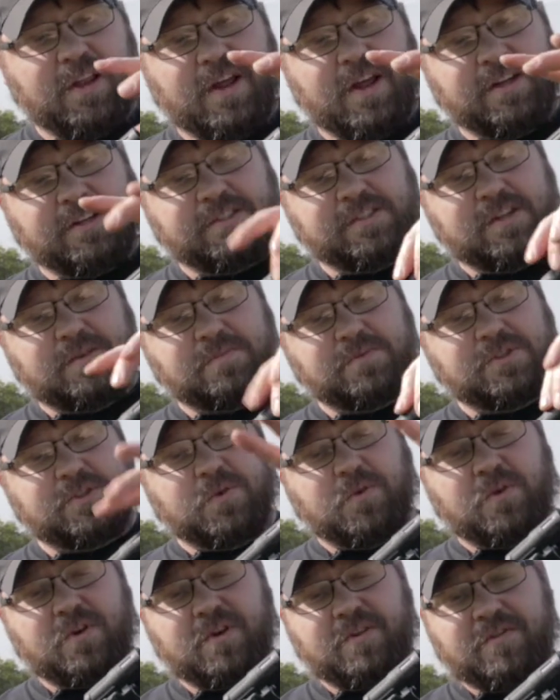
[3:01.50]
like some
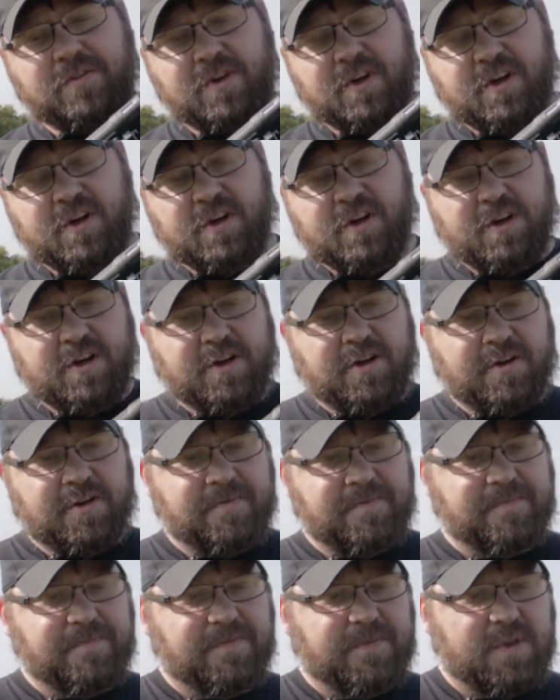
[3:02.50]
sort of
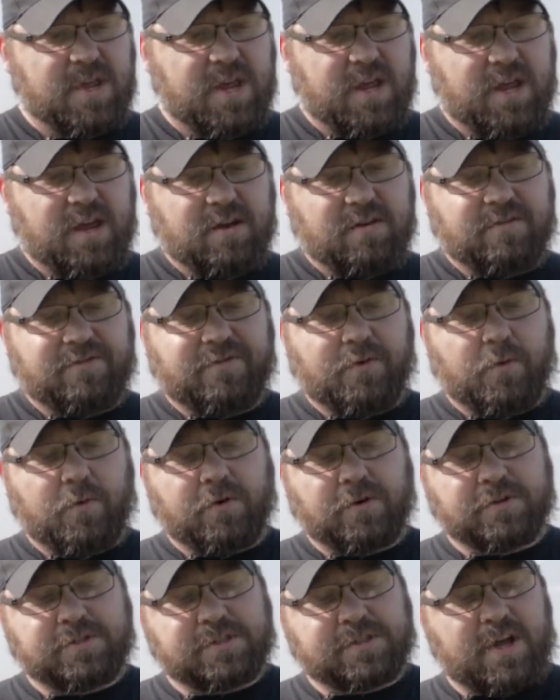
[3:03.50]

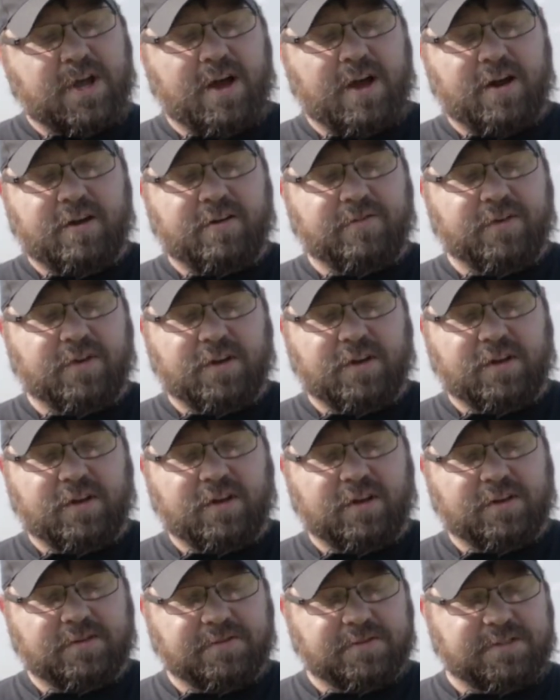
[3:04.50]
Enforce kind of a
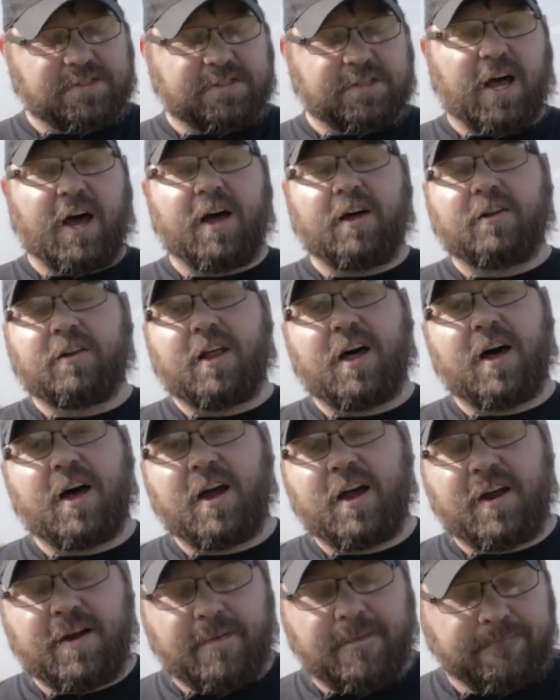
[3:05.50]
style
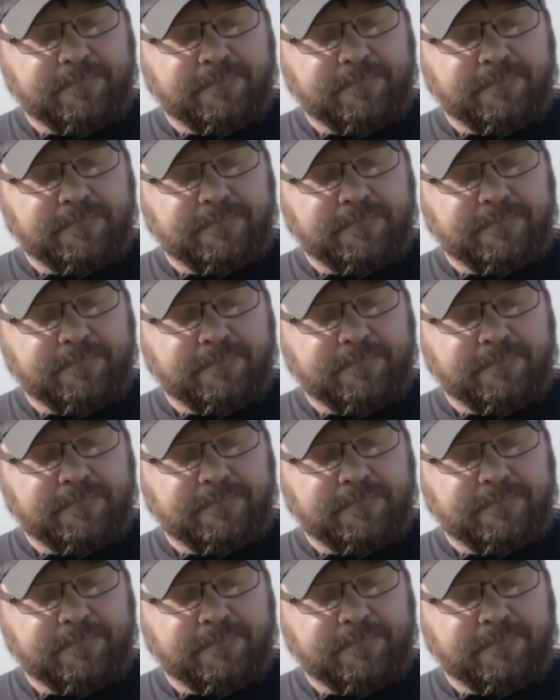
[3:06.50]
light.